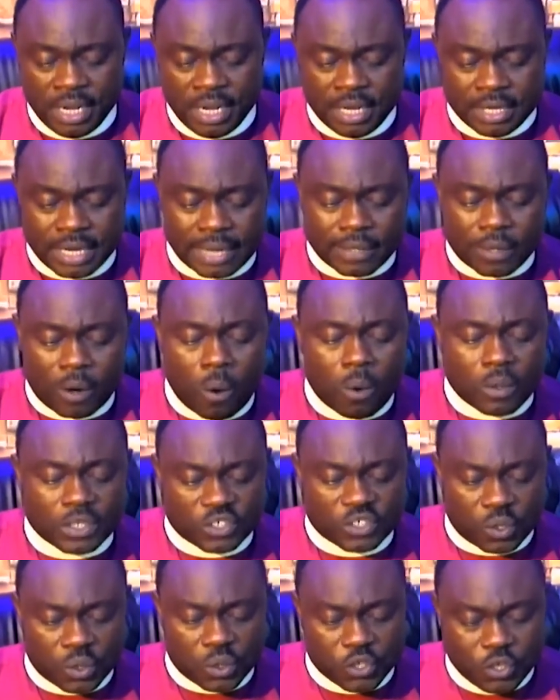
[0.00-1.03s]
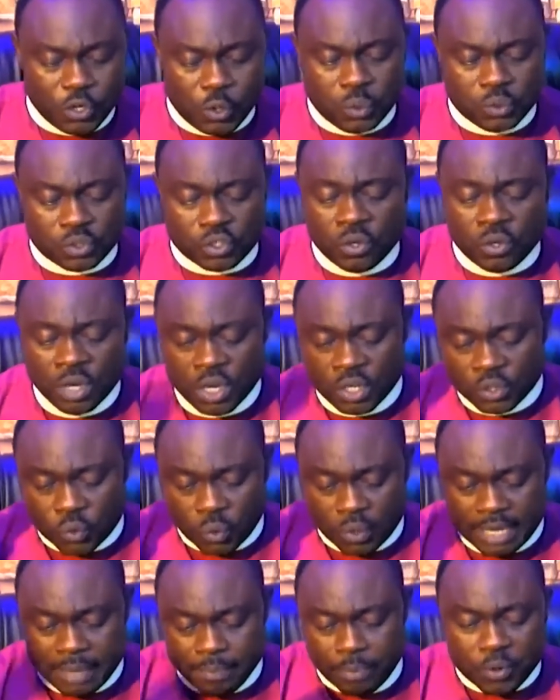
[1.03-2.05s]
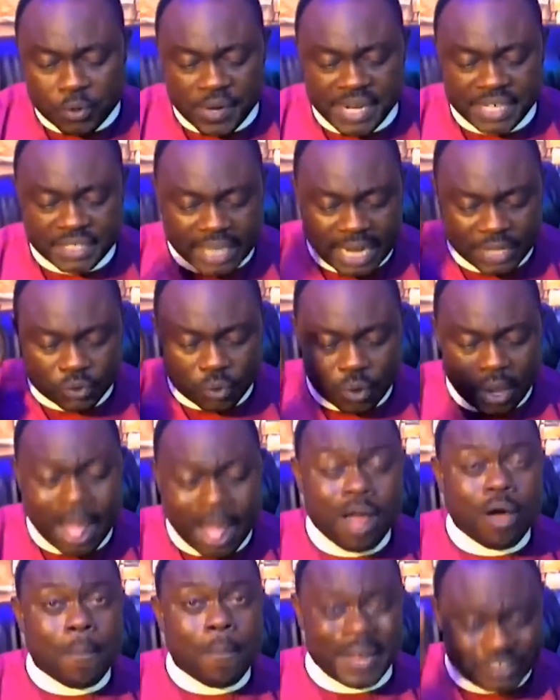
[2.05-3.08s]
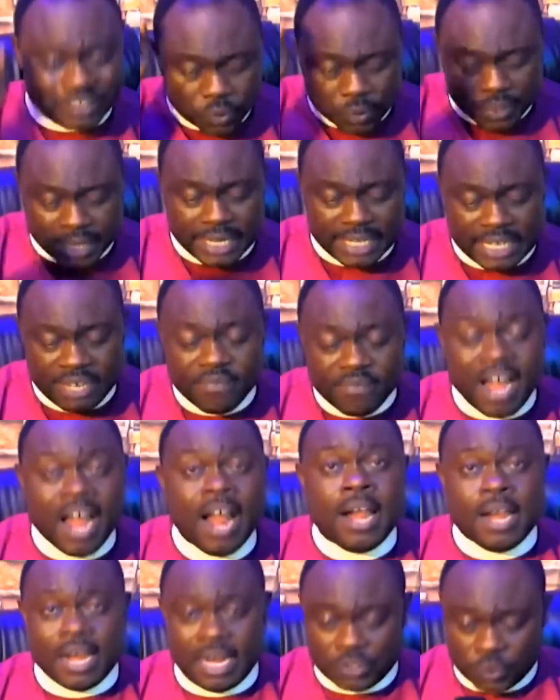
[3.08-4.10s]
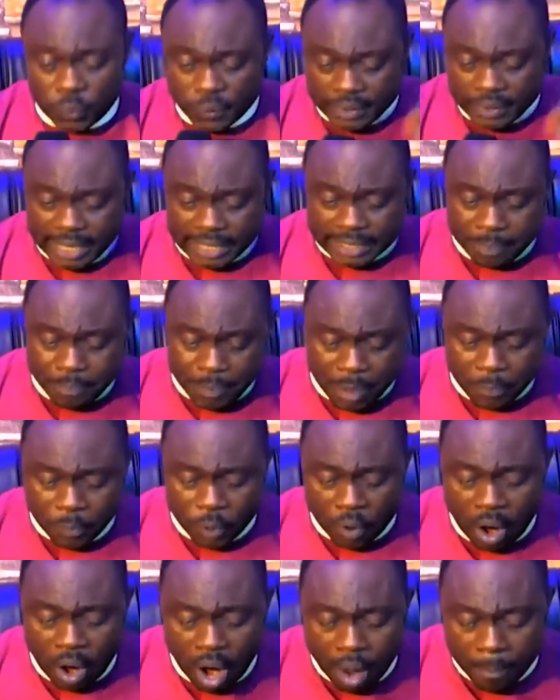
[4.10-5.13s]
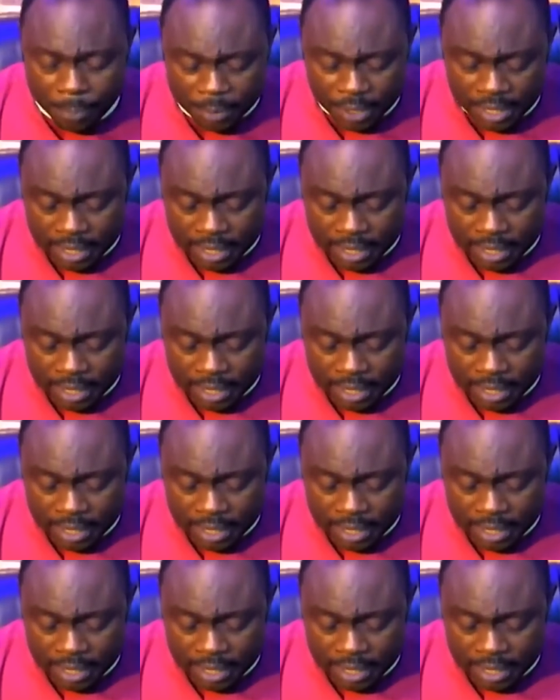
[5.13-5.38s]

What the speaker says: that God is going to use to liberate and to help and to deliver and to take the people up.